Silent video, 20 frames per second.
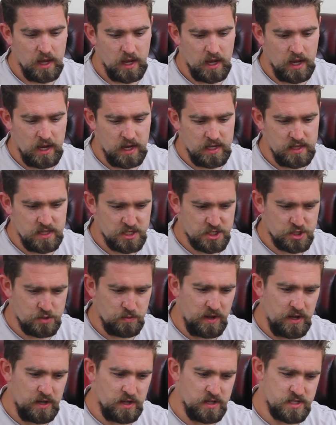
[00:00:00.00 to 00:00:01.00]
And the
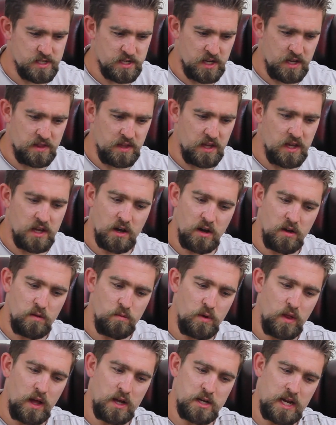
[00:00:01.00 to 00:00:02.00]
sweetness, I think I
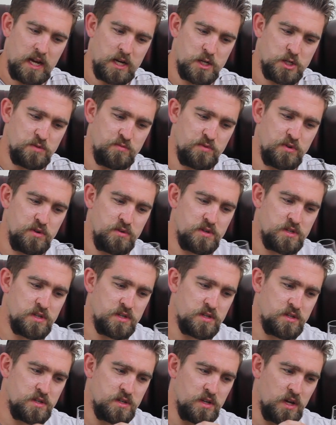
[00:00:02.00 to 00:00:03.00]
will attribute
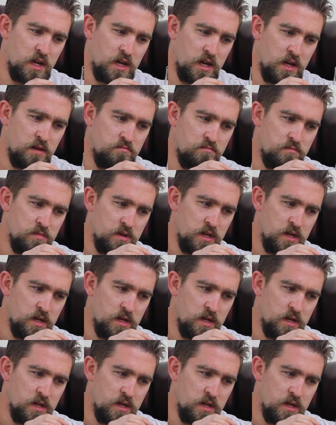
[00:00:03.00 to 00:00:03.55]
that,